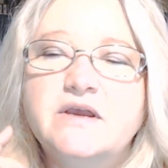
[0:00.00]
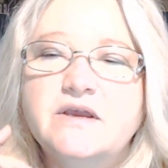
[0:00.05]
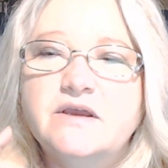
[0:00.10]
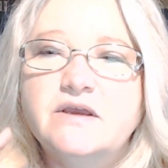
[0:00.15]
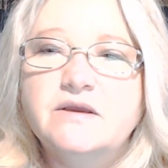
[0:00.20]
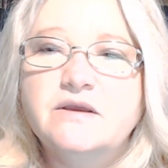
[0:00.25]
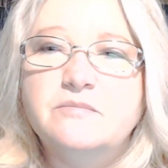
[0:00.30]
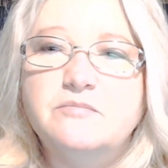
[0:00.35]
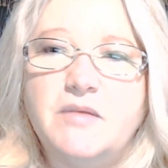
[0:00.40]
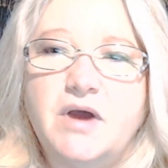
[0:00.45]

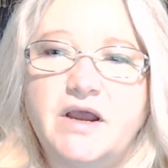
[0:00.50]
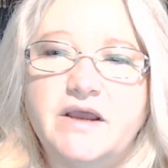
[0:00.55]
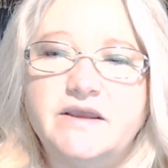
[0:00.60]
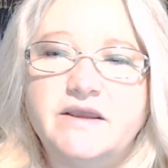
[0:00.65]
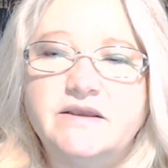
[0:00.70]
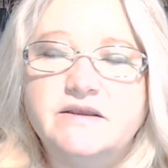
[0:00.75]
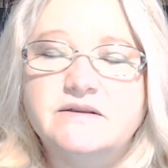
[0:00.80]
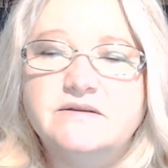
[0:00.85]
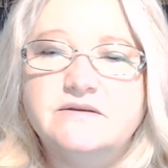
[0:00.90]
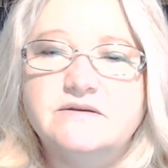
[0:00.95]
my
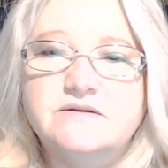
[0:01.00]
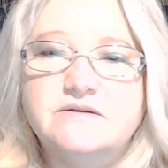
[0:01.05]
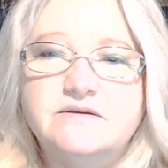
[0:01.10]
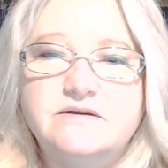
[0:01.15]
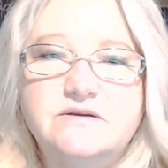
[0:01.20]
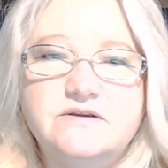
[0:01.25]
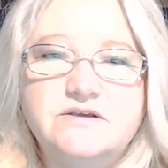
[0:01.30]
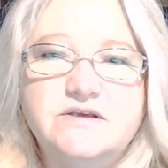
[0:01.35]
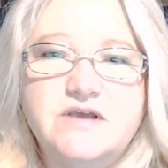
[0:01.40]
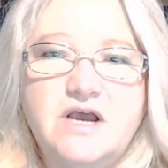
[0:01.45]

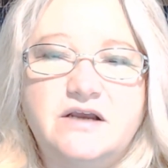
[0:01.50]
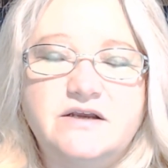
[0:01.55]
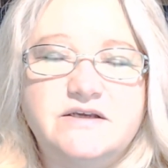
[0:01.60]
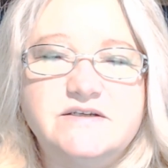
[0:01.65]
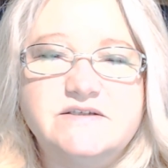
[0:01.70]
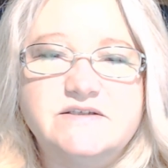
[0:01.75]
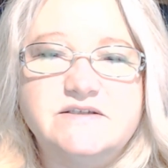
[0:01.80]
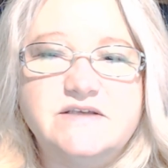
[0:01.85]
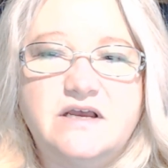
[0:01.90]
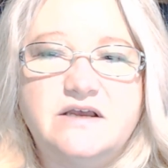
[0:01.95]

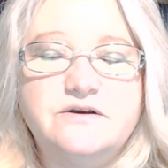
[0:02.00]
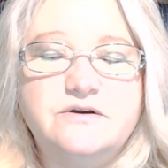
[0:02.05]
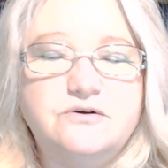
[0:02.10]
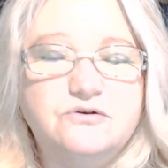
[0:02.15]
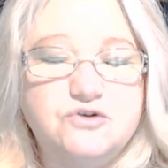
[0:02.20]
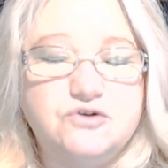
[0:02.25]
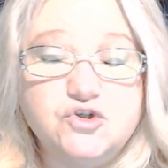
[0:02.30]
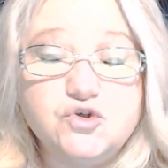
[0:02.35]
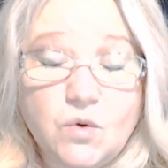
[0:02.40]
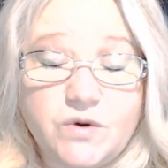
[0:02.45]
youngest son,
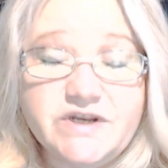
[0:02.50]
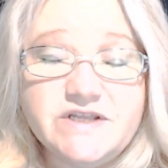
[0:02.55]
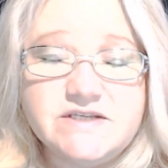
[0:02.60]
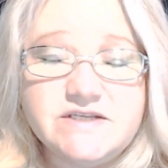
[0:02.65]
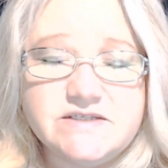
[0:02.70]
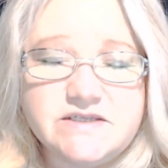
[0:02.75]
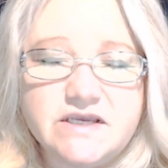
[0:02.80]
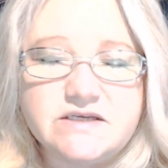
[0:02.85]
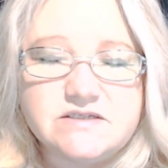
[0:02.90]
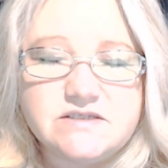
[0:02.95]
who's
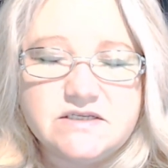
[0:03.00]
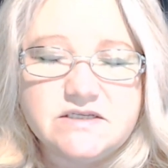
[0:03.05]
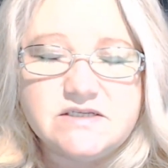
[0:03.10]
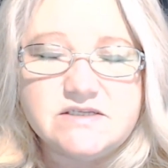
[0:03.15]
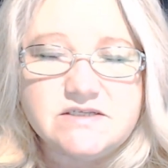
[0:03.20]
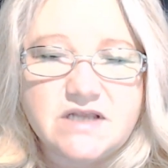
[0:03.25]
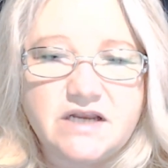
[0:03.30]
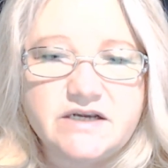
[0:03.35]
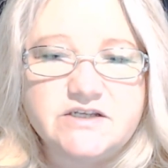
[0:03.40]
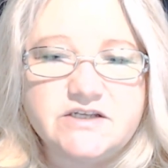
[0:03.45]
26, he's
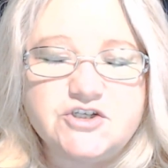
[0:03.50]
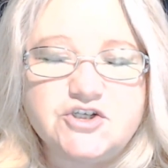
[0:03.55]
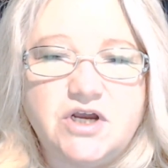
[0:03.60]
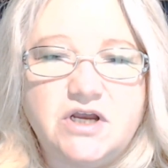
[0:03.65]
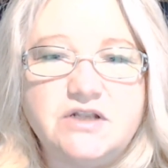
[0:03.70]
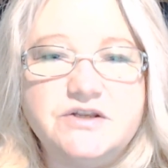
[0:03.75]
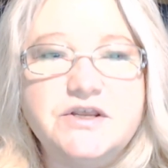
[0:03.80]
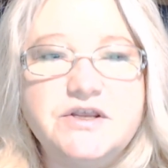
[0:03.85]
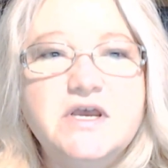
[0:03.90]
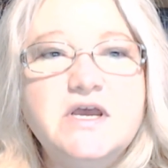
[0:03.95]
not a
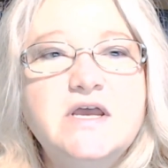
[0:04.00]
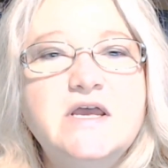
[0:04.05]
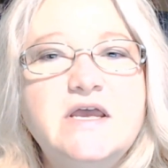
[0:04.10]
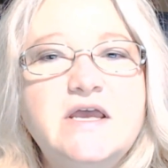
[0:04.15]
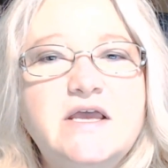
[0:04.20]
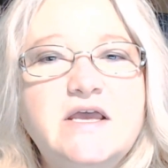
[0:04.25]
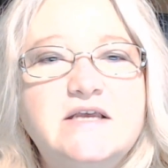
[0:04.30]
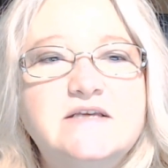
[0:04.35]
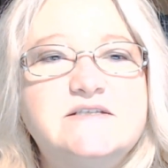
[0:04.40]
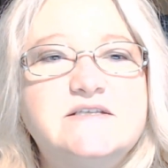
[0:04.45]
child,
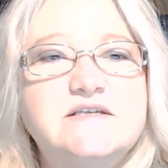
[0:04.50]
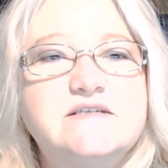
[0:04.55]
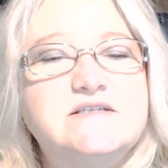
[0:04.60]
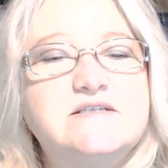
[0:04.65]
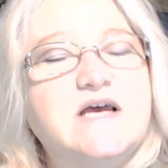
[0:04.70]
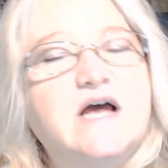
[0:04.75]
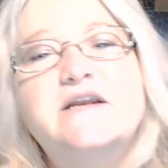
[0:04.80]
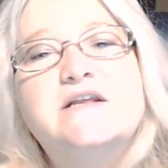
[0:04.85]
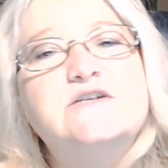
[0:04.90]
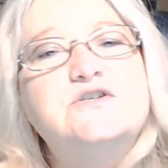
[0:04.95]
has
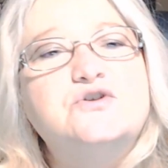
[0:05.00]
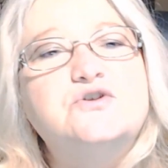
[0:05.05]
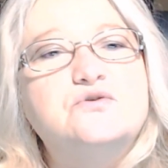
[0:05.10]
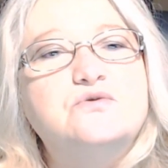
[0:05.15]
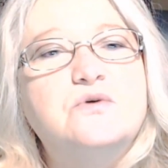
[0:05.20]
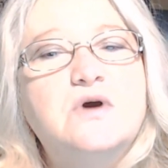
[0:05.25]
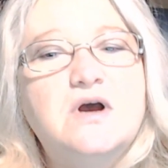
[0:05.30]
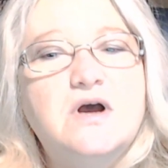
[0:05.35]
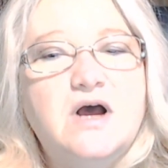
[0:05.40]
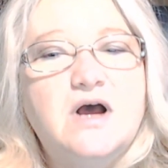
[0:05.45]
decided
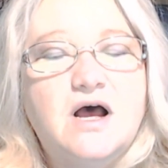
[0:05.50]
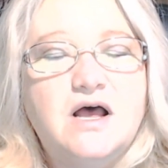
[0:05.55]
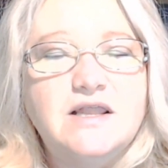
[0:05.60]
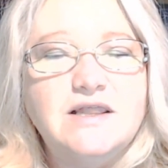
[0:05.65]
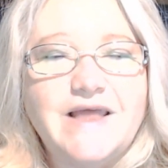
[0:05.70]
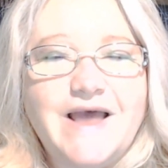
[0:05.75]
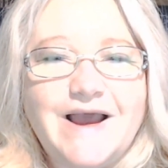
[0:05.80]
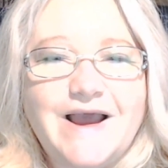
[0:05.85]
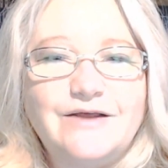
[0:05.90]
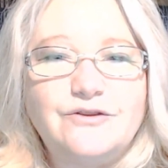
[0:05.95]
to
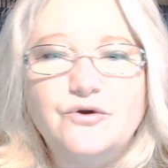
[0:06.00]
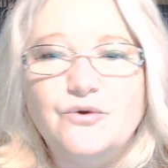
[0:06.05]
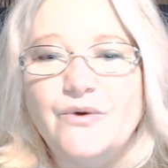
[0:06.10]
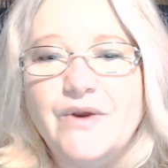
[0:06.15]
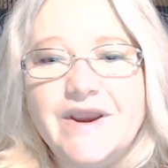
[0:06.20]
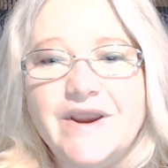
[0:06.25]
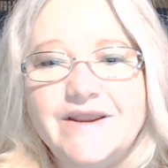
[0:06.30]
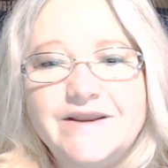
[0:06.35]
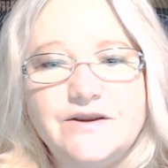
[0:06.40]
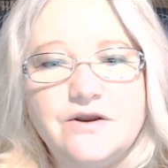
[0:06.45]
allow the
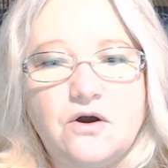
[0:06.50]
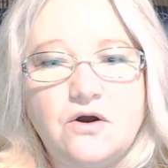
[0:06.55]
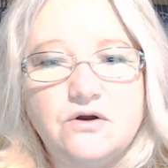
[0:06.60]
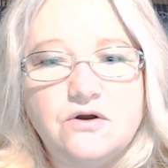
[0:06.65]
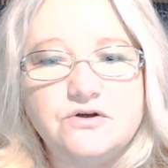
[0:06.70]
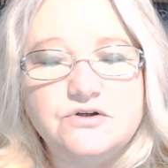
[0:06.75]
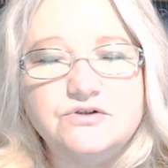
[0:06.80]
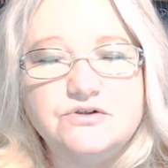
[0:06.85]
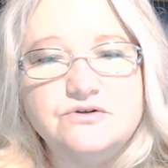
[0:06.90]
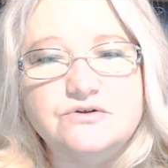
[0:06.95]
grand dog
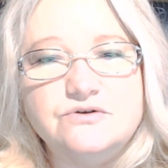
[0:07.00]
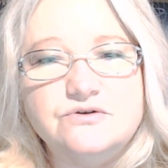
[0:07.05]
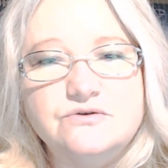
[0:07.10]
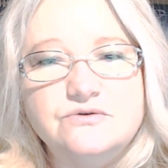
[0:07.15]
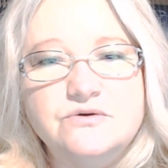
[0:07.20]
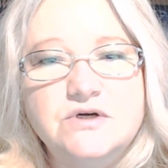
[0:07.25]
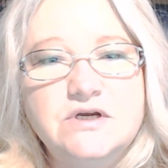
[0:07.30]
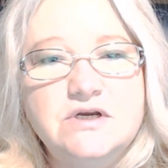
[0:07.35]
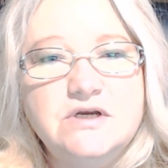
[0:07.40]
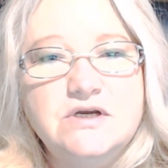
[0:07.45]
to
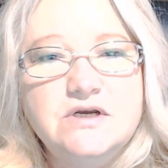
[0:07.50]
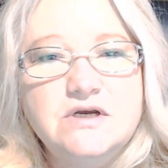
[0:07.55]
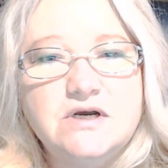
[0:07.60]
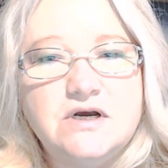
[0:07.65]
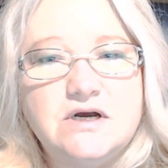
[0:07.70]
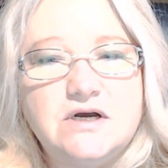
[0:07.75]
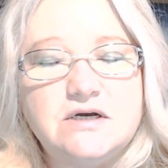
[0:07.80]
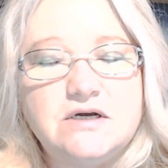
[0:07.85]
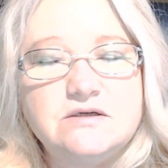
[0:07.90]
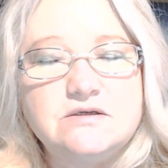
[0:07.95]

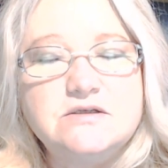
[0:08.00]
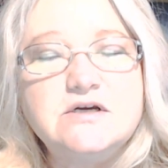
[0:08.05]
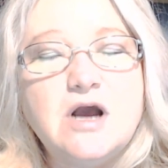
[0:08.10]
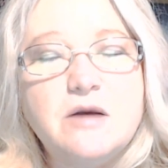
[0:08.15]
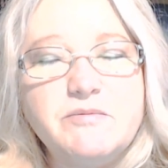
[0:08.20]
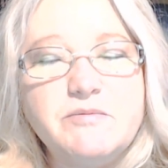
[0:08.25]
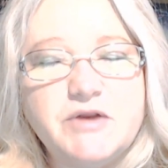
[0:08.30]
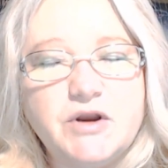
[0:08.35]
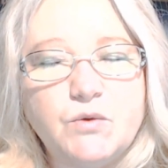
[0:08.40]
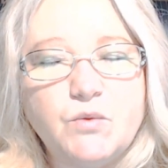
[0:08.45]

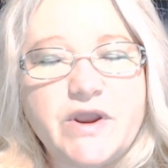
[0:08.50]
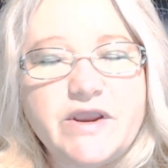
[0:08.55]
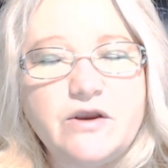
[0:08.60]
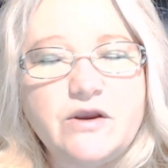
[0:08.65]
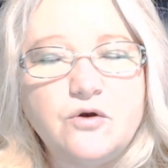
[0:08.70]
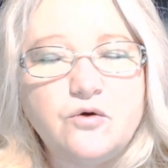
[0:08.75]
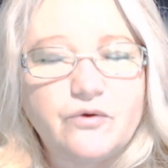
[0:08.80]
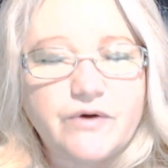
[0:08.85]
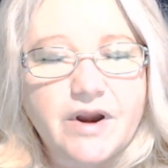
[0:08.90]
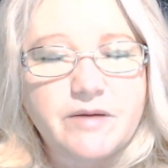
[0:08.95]
come in and wake
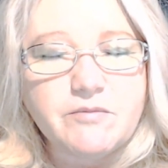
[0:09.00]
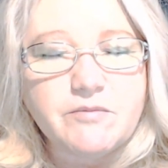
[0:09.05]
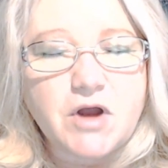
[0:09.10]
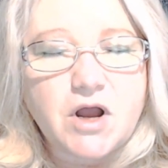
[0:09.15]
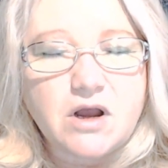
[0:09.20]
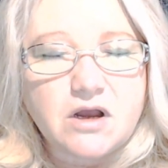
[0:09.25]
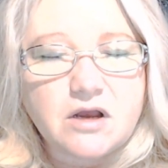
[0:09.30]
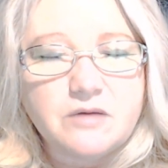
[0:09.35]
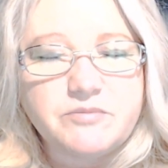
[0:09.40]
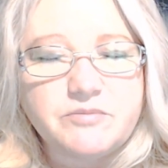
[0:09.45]
Grandma
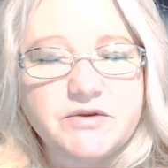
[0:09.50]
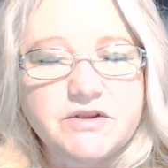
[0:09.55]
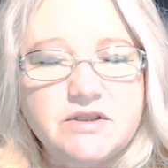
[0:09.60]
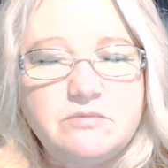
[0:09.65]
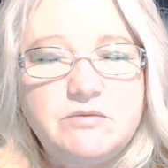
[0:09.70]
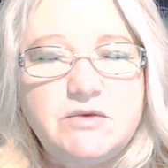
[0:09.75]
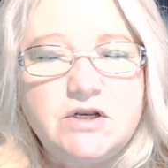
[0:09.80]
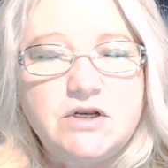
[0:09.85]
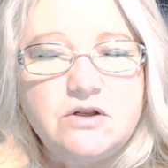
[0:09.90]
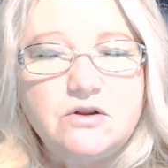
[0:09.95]
up in the
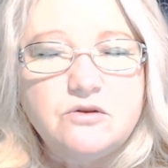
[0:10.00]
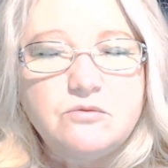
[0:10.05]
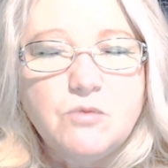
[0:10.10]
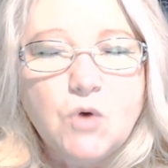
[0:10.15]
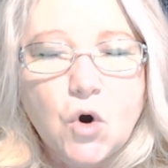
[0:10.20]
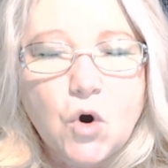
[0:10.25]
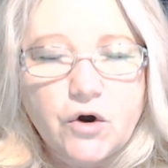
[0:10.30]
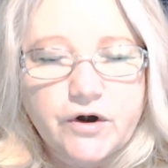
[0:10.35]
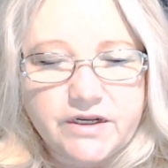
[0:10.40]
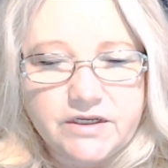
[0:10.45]
middle of the
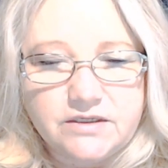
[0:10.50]
morning.